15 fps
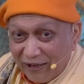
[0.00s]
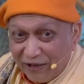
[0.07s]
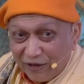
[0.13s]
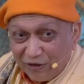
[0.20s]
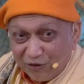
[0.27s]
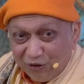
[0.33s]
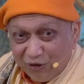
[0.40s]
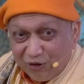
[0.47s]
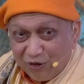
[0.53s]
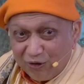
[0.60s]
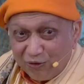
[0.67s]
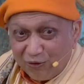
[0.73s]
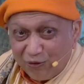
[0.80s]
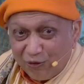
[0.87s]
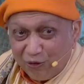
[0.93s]
practice
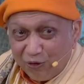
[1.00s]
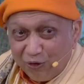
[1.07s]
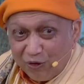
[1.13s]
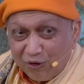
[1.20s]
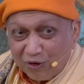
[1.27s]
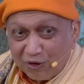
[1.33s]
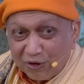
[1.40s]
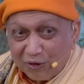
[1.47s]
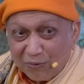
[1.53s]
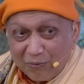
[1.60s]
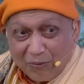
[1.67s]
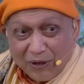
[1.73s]
all four,